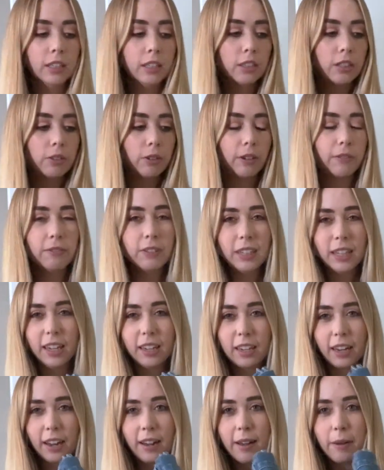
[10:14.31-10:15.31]
So I feel
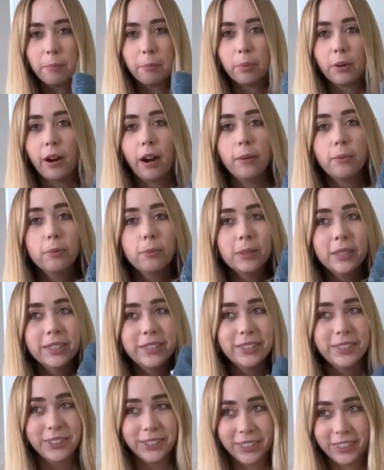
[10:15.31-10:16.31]
like I'm
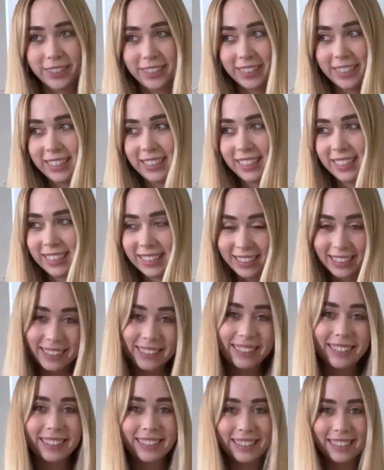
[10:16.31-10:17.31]
probably good
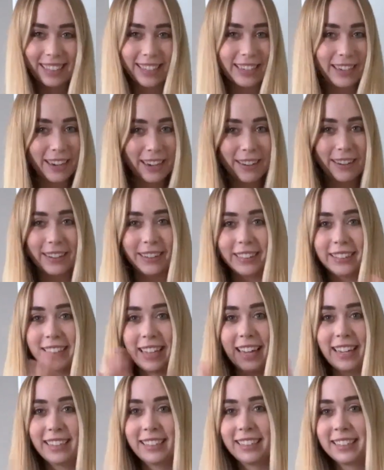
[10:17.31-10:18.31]
on
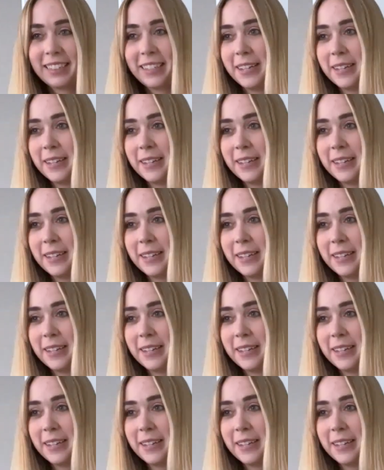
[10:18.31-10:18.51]
like